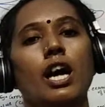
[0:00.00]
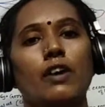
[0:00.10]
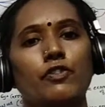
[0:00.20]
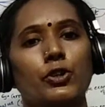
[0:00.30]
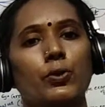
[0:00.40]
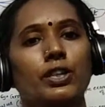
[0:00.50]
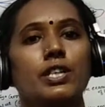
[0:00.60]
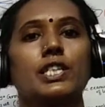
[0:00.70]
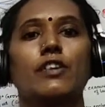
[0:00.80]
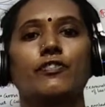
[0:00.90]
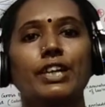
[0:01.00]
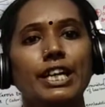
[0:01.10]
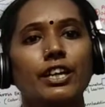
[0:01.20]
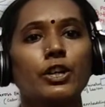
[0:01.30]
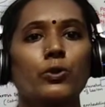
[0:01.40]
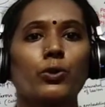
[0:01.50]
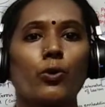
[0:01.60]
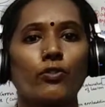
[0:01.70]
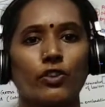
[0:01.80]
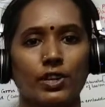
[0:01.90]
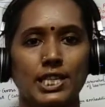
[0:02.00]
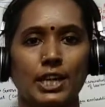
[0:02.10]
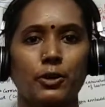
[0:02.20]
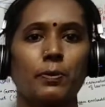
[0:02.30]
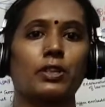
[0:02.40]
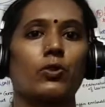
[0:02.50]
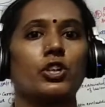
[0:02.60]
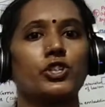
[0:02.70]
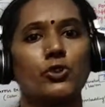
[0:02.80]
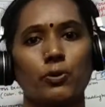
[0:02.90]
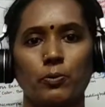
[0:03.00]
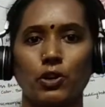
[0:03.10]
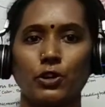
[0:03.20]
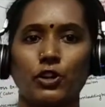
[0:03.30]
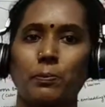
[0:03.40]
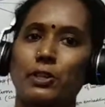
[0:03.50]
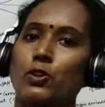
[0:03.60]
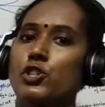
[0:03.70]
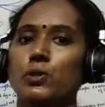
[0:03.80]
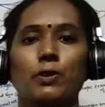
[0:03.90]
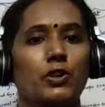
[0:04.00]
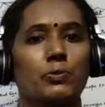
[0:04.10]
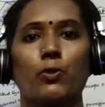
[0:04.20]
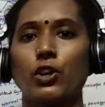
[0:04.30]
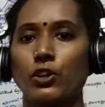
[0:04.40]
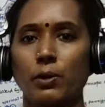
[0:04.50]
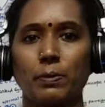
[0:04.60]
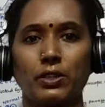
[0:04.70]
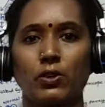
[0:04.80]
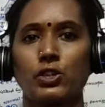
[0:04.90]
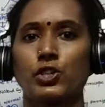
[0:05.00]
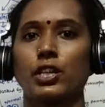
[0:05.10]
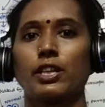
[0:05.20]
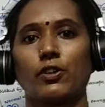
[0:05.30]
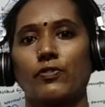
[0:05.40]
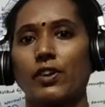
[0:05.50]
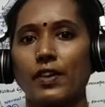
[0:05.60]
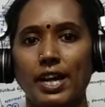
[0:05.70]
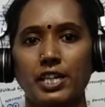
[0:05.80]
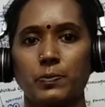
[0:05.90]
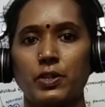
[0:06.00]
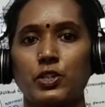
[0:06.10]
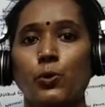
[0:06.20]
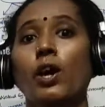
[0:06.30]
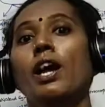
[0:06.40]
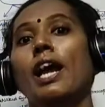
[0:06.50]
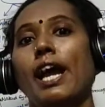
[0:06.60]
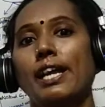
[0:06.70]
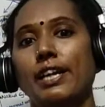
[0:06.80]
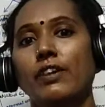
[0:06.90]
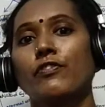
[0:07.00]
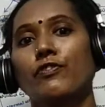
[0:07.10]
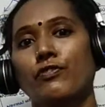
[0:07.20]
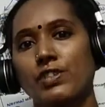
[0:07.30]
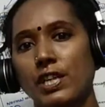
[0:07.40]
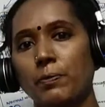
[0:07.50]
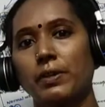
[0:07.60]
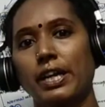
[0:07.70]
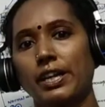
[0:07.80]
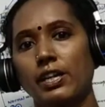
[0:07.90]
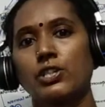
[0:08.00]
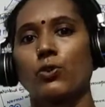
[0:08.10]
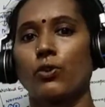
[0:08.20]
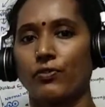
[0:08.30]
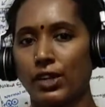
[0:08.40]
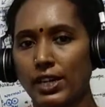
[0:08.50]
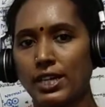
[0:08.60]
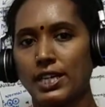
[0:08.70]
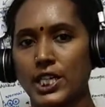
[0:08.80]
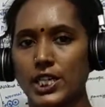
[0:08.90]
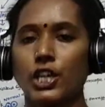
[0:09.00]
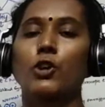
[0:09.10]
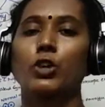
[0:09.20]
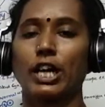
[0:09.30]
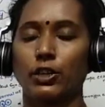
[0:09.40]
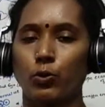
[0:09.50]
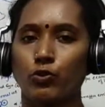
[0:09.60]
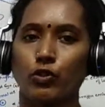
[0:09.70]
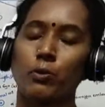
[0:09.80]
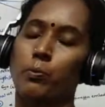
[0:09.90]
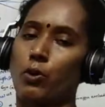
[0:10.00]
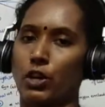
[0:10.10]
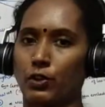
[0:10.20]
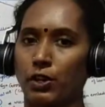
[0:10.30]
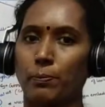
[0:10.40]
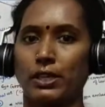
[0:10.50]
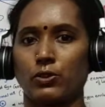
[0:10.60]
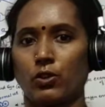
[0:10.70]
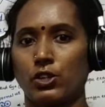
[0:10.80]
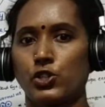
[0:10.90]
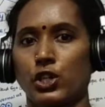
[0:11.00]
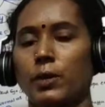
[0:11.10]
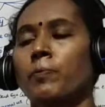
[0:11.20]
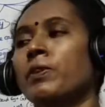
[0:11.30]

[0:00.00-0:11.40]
After doing this, if needed, you go for a cytopathology or molecular pathology, because molecular pathology, they are very expensive, and if some details are very necessary, you can go for molecular pathology.